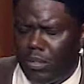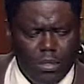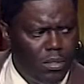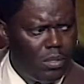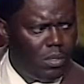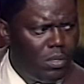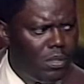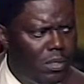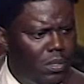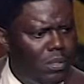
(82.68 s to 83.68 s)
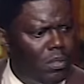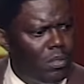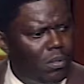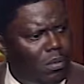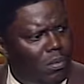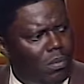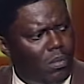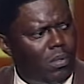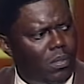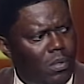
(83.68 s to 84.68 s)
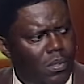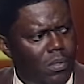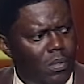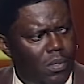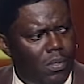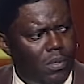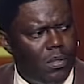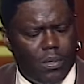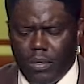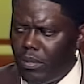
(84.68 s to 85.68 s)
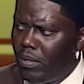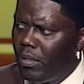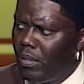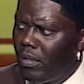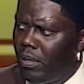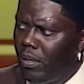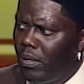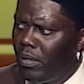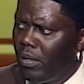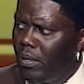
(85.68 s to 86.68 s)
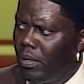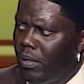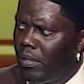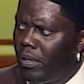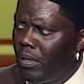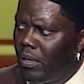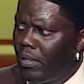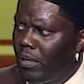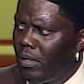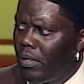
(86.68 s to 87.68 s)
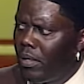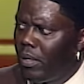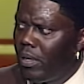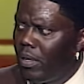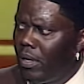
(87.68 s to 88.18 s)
Nobody speaks.